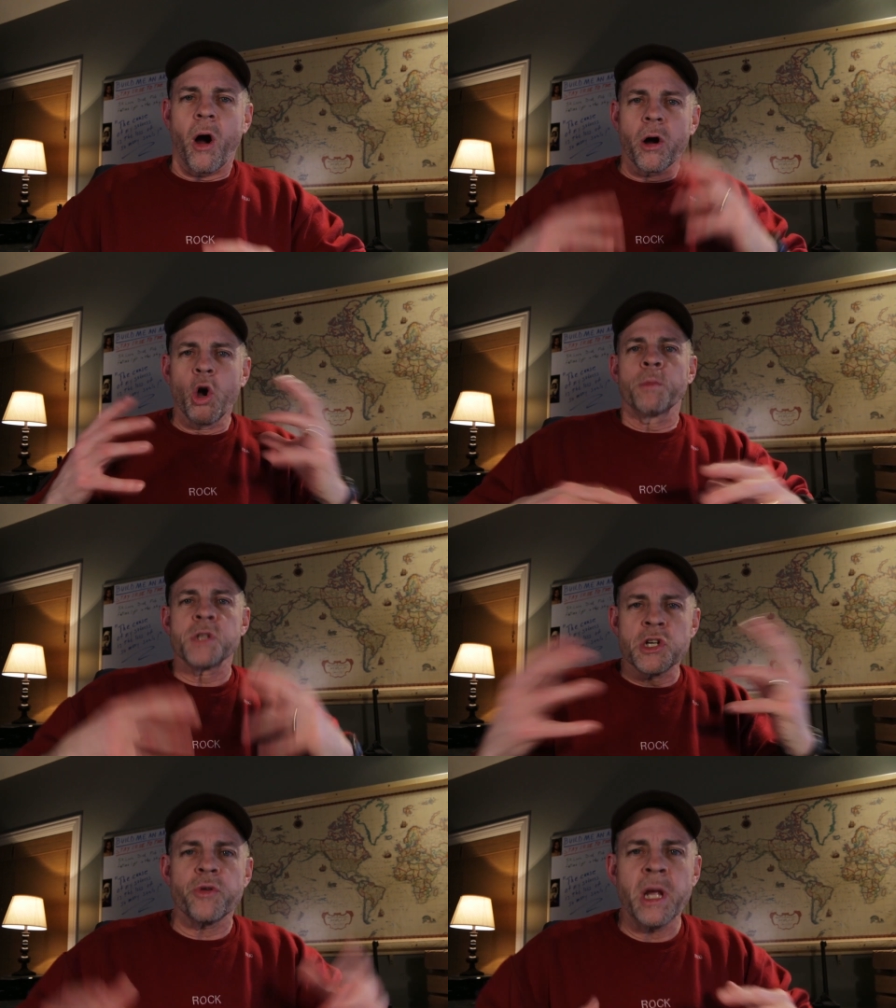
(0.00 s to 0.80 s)
our
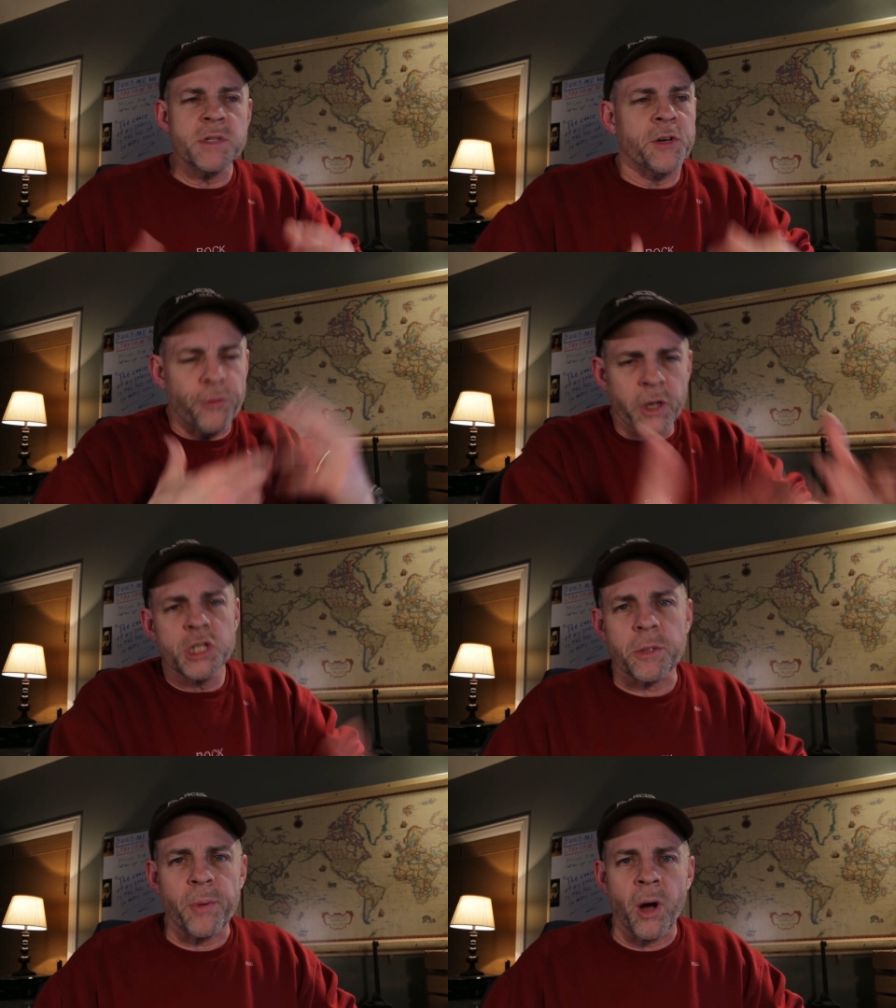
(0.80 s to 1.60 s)
hopes and dreams
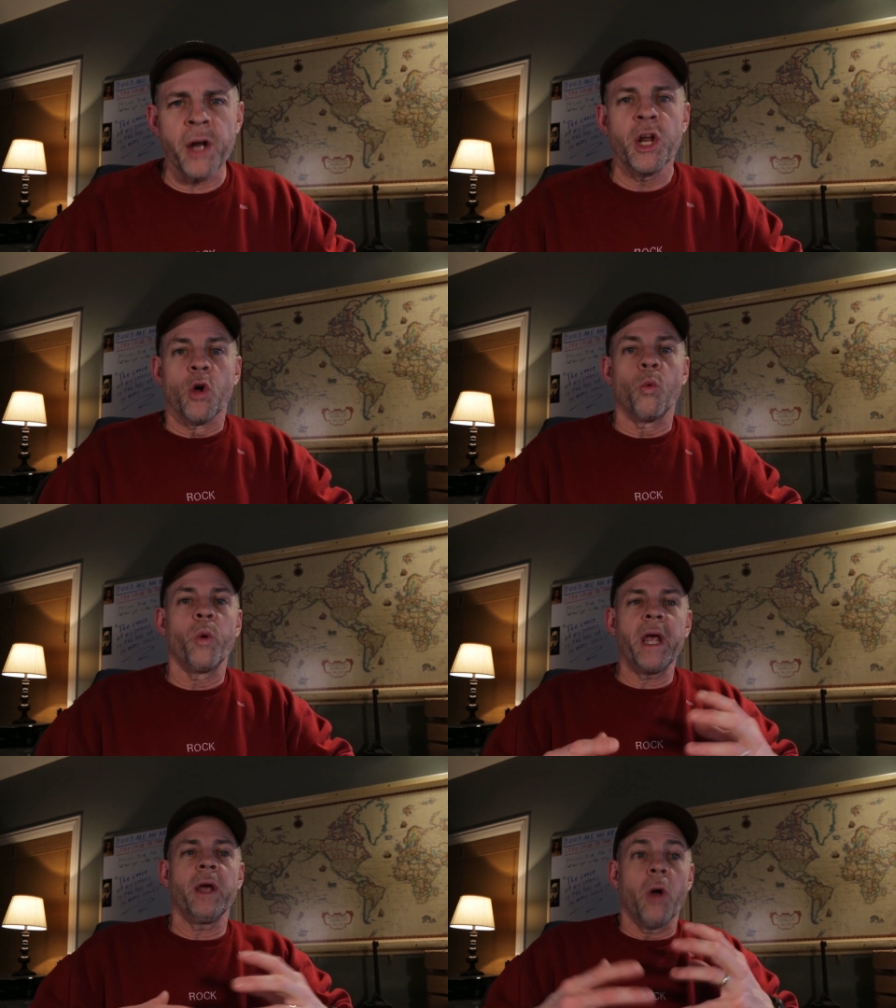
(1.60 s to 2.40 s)
infringed upon,
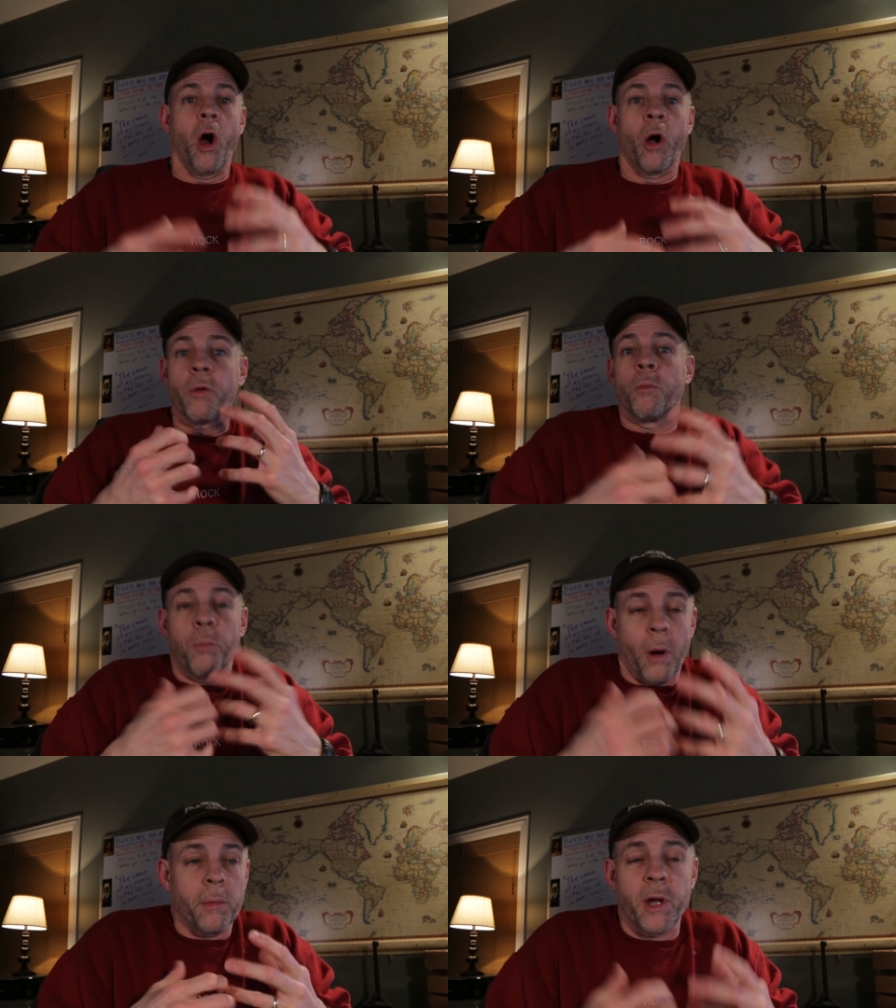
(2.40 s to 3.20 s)
we aren't
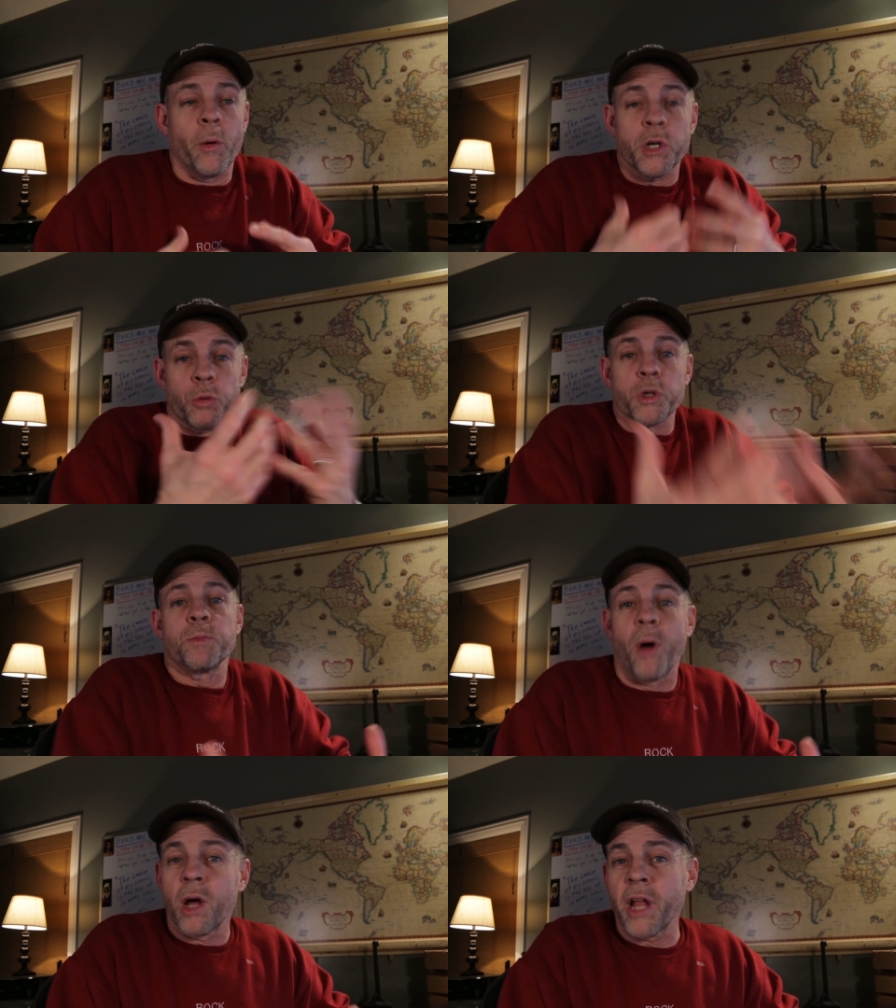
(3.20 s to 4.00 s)
probably going to
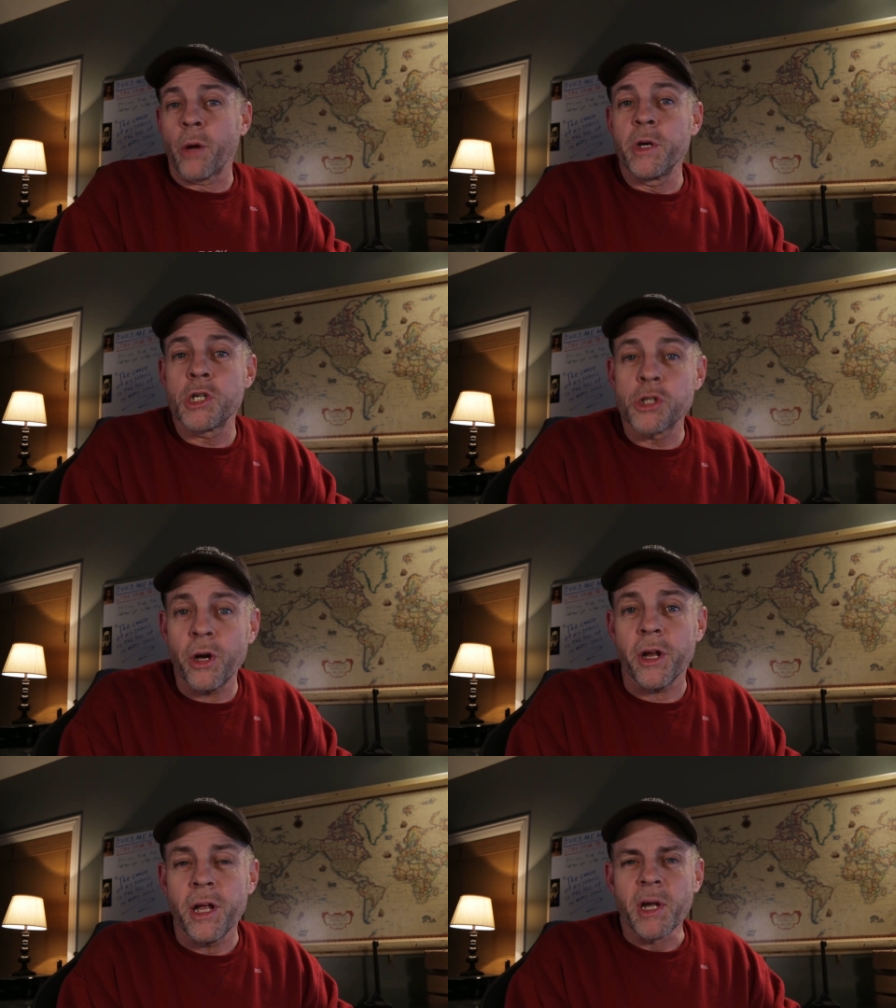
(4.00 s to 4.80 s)
respond like we should.